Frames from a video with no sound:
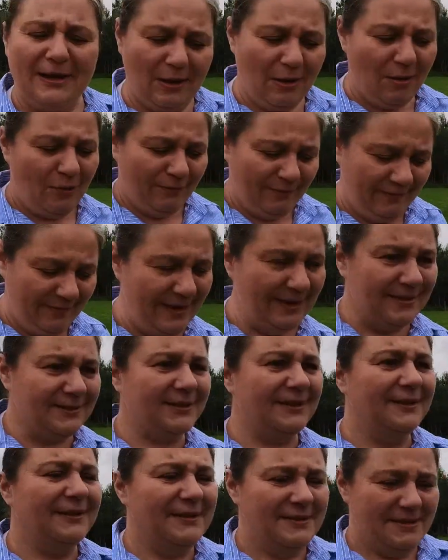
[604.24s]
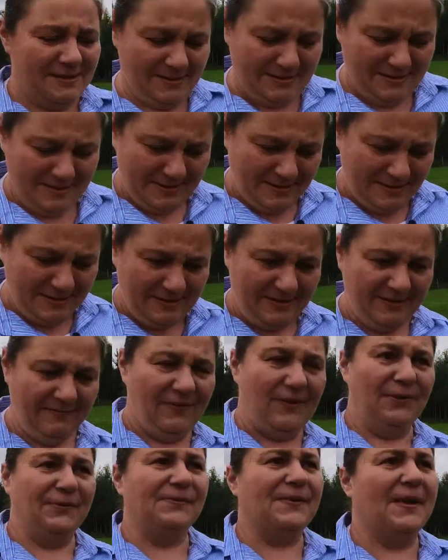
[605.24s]
to golf this
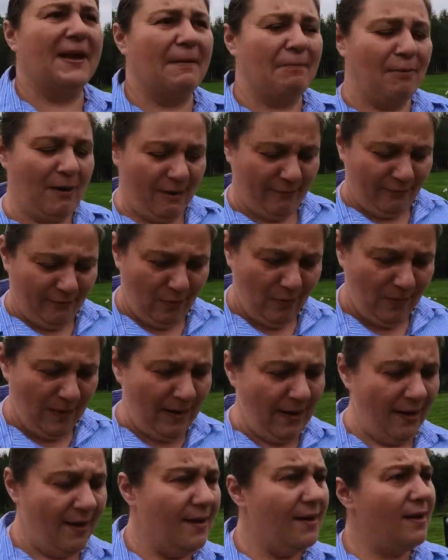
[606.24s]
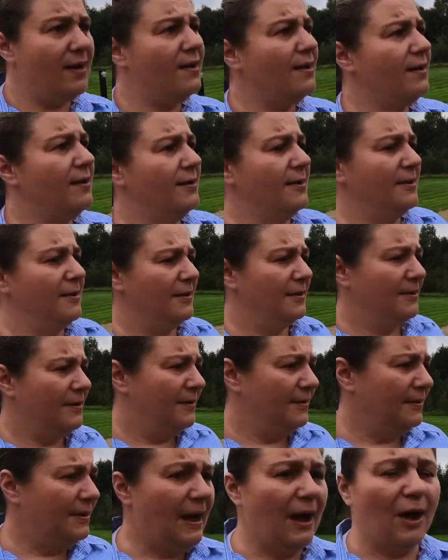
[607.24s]
feels like a par 4.
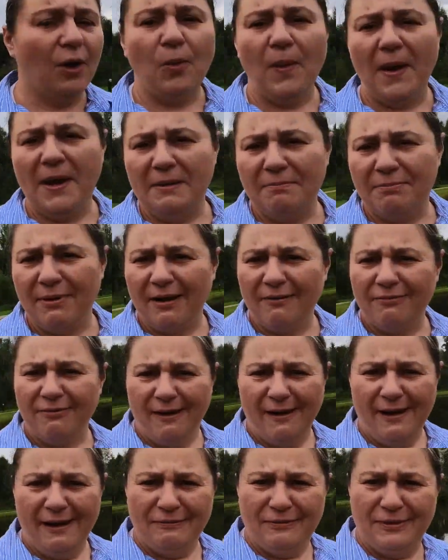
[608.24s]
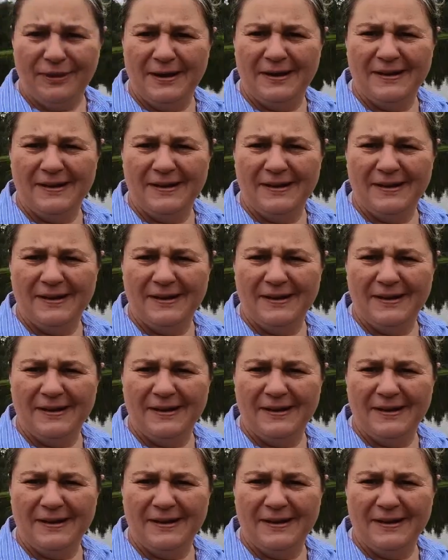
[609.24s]
Not quite a par 5.